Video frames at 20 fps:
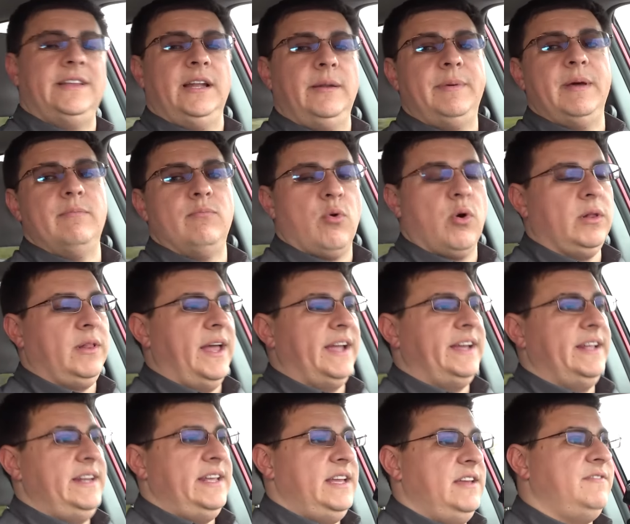a little bit more
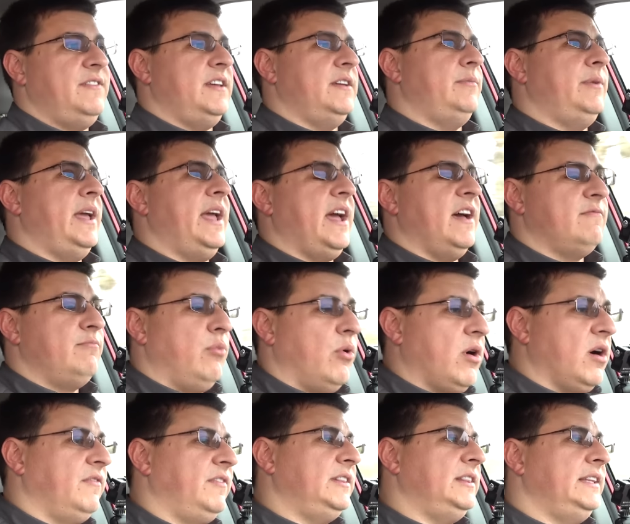like an EV. We have
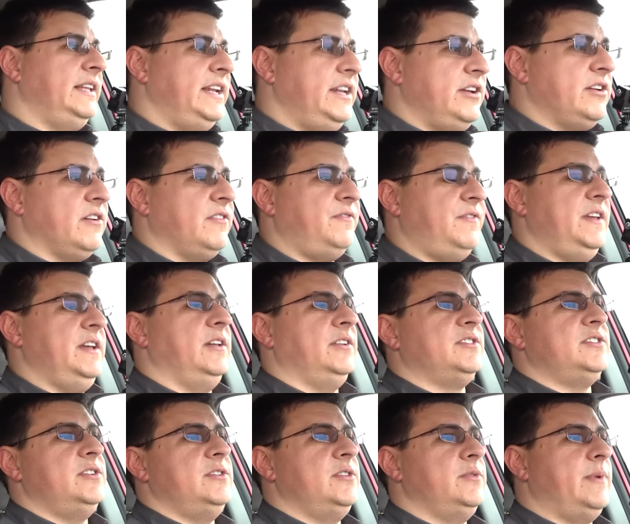more of a linear feel
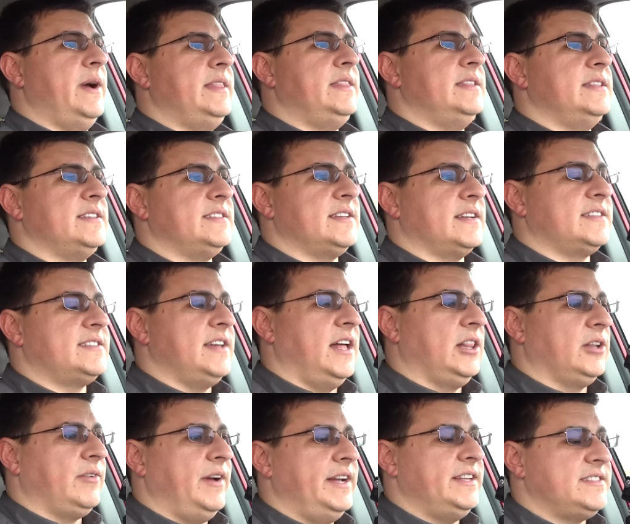to the way that this
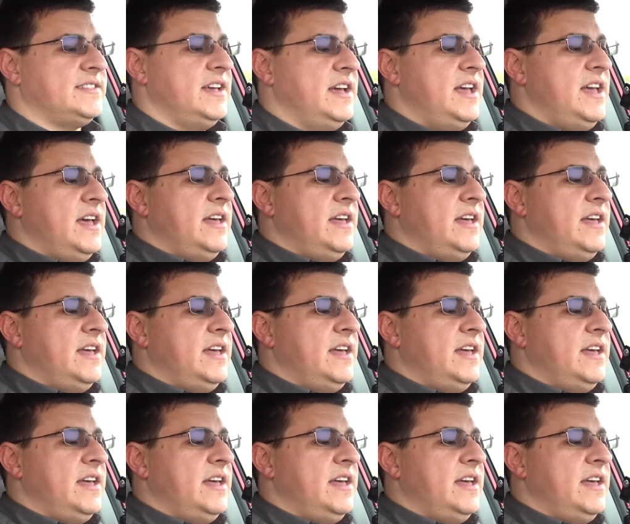accelerates.